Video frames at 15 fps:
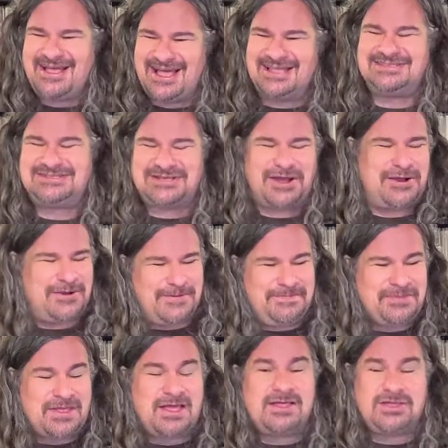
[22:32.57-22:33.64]
And so
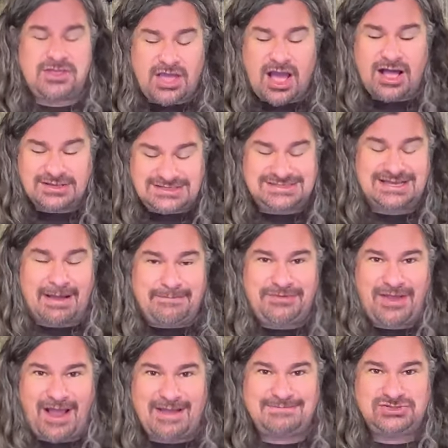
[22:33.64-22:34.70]

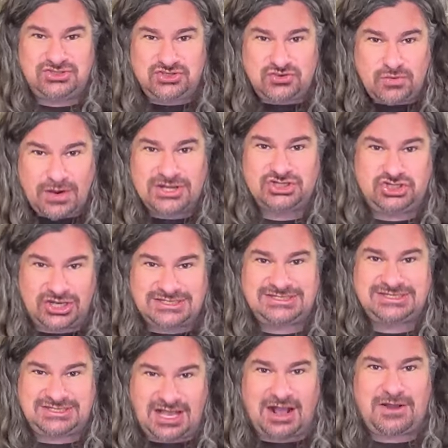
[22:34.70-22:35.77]
sometimes you are
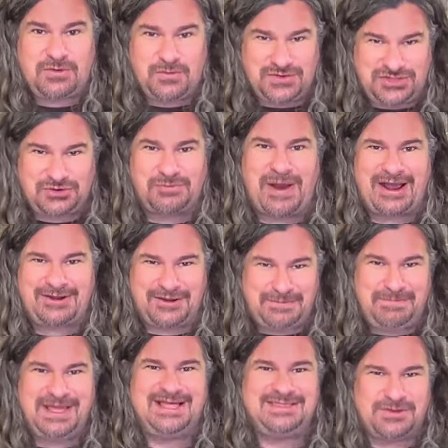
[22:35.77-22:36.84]
just stuck with the
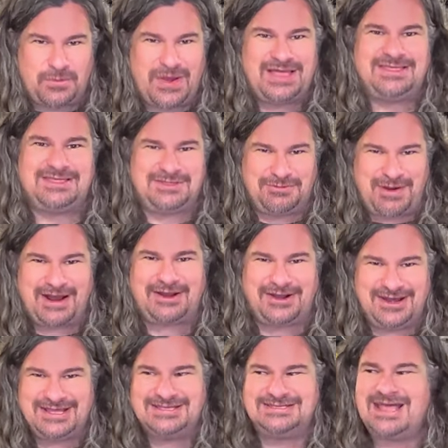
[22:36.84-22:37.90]
record being the way that the
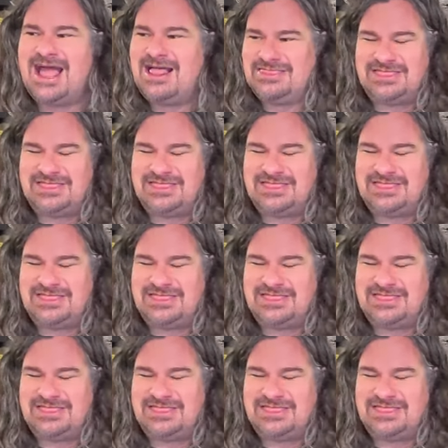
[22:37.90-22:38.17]
record is.